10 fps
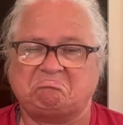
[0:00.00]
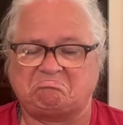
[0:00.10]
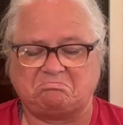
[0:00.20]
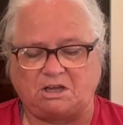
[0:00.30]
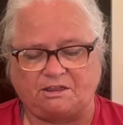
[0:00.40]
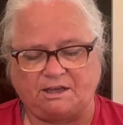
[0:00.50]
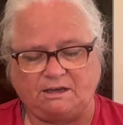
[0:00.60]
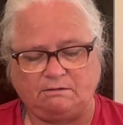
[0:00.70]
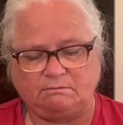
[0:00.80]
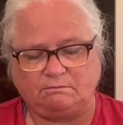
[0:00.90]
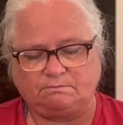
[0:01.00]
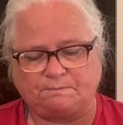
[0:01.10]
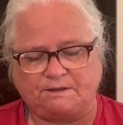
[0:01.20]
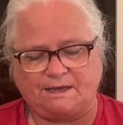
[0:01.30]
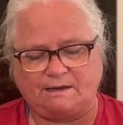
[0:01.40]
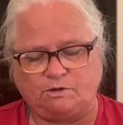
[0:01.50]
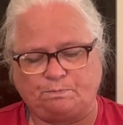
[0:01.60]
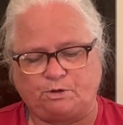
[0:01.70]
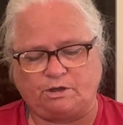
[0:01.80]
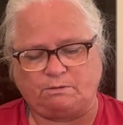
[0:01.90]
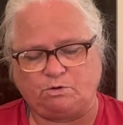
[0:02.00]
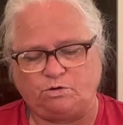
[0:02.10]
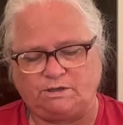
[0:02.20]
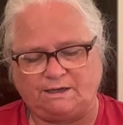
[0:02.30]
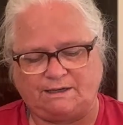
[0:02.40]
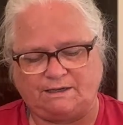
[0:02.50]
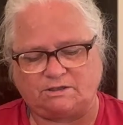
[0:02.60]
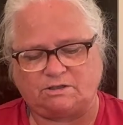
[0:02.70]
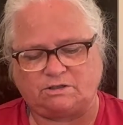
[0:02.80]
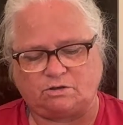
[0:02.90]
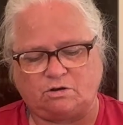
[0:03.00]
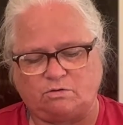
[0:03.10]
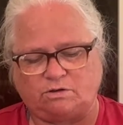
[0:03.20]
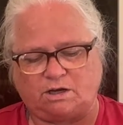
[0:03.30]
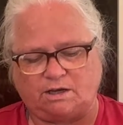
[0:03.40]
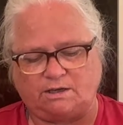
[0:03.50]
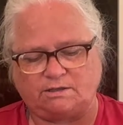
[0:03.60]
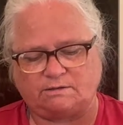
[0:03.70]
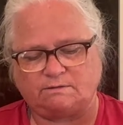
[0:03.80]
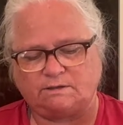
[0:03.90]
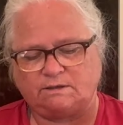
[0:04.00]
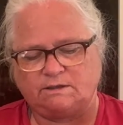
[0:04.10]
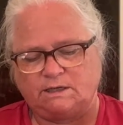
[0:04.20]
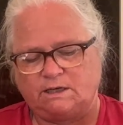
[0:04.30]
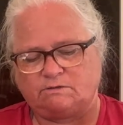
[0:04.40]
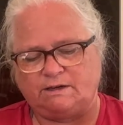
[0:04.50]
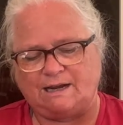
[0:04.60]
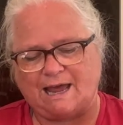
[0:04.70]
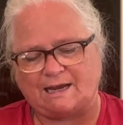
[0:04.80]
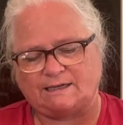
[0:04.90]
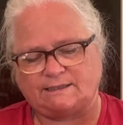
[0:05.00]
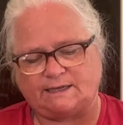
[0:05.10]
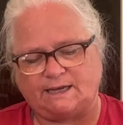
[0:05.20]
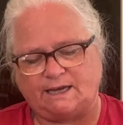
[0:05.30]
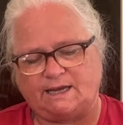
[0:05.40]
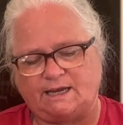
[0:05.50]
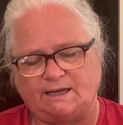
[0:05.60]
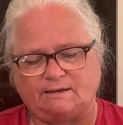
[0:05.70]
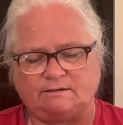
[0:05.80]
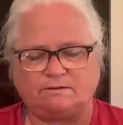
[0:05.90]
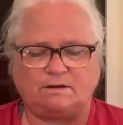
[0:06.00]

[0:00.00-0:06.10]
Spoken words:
nothing. But then you put on the music and it's so nice. it's relaxing and